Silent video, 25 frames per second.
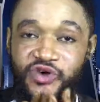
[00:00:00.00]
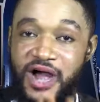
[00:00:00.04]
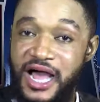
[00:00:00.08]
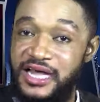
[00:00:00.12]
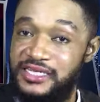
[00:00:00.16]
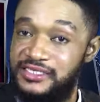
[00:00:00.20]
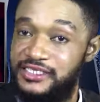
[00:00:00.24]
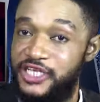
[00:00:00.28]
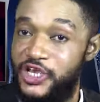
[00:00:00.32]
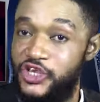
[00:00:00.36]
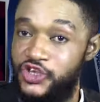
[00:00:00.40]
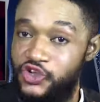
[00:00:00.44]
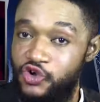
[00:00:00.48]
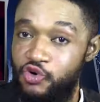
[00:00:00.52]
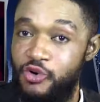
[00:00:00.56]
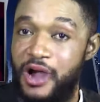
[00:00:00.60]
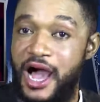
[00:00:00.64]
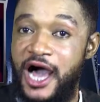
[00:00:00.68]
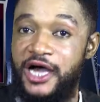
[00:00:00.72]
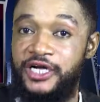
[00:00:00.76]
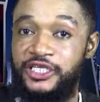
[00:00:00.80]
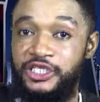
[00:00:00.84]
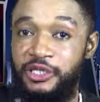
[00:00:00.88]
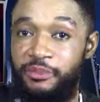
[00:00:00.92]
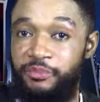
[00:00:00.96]
to answer you
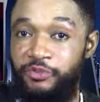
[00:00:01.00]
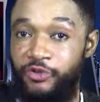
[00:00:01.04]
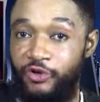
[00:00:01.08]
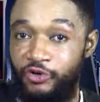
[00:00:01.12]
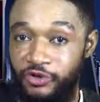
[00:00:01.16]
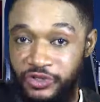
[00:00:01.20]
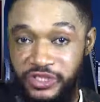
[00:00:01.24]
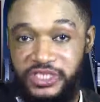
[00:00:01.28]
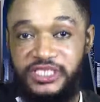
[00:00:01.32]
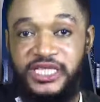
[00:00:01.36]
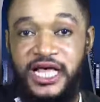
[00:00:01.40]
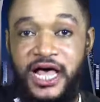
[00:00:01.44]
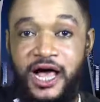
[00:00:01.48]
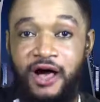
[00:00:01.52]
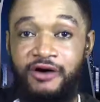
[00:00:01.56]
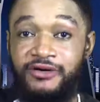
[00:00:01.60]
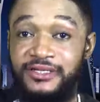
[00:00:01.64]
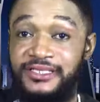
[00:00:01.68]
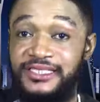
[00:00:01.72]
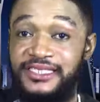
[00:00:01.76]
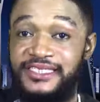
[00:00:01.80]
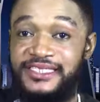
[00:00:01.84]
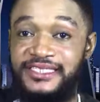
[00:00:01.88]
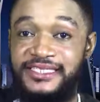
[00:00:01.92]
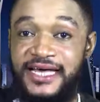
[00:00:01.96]
and the producer
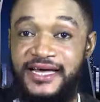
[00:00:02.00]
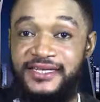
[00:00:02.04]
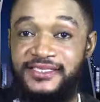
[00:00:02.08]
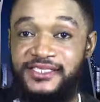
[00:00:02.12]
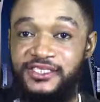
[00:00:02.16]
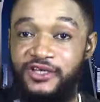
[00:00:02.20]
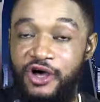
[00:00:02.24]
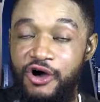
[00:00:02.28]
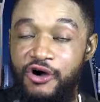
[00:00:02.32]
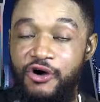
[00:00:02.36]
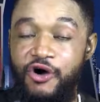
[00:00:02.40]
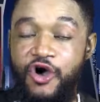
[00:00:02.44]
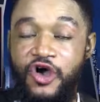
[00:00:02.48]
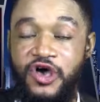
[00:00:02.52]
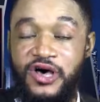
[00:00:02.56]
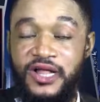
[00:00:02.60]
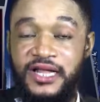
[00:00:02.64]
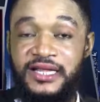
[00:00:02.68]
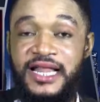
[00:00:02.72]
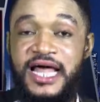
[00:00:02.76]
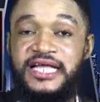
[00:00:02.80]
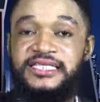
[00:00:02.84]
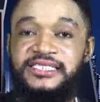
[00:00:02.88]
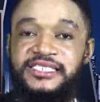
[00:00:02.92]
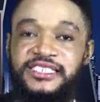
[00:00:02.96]
on the set. So
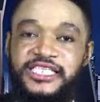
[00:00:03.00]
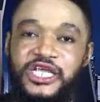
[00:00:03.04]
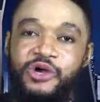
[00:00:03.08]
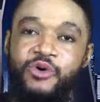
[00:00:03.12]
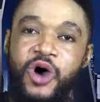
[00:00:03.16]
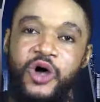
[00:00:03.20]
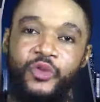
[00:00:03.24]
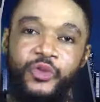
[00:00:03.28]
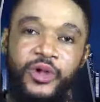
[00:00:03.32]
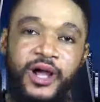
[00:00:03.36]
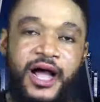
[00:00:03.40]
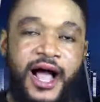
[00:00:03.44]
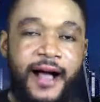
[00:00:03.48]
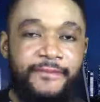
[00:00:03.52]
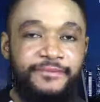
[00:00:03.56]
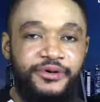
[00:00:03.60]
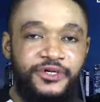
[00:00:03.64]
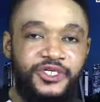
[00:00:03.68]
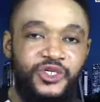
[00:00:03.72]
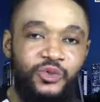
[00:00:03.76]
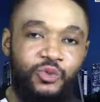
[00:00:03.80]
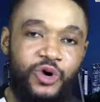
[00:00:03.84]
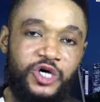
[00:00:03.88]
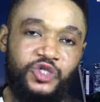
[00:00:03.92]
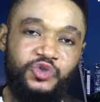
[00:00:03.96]
let's see what will
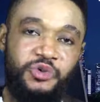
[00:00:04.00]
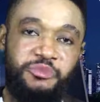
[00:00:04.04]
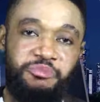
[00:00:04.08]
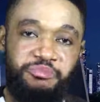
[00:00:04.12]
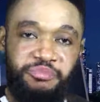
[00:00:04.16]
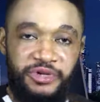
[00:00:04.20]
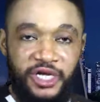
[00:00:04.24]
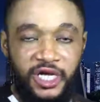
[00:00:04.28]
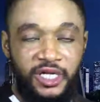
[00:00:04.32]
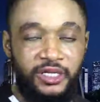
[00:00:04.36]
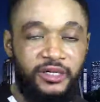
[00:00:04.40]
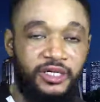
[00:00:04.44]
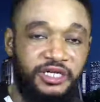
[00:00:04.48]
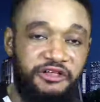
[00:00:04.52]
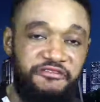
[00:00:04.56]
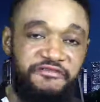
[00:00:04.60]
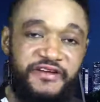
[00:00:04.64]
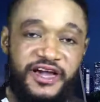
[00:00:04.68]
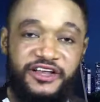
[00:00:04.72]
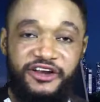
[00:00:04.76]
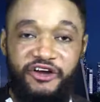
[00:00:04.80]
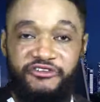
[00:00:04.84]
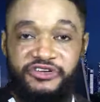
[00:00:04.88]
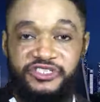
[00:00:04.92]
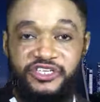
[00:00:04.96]
happen, what will be, you know, the
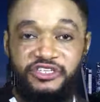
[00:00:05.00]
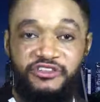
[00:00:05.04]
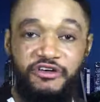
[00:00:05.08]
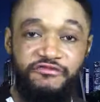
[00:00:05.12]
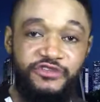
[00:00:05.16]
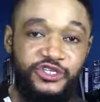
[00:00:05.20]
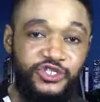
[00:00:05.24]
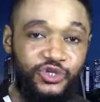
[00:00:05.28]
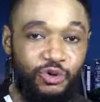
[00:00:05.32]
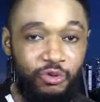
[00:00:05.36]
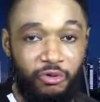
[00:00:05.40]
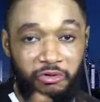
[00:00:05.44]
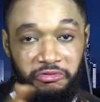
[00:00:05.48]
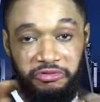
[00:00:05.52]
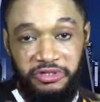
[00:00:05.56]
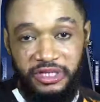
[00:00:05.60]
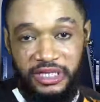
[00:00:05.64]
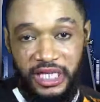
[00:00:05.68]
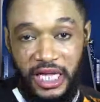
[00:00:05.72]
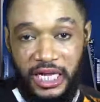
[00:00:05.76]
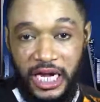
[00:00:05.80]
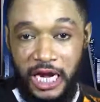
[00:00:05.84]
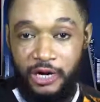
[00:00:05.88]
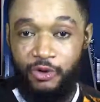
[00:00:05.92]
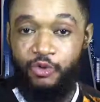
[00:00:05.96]
final result of this whole
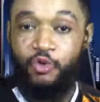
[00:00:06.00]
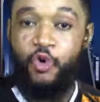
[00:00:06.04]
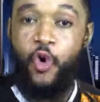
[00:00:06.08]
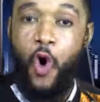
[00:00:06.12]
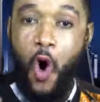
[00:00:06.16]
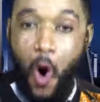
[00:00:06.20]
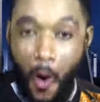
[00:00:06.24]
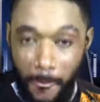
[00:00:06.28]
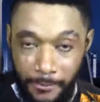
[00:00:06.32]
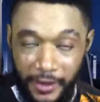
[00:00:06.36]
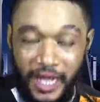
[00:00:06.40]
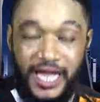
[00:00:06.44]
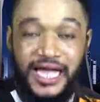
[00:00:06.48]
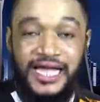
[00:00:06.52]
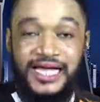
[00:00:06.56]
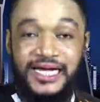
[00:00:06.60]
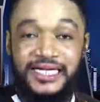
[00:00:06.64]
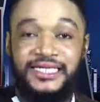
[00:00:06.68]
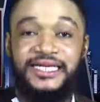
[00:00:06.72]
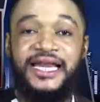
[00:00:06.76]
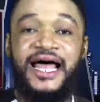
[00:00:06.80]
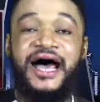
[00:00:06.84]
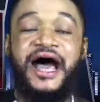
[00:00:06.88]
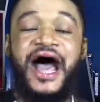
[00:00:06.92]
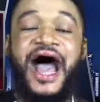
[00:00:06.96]
thing. And we hope
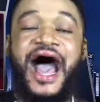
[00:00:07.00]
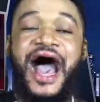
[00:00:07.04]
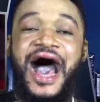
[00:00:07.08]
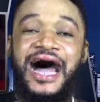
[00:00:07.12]
that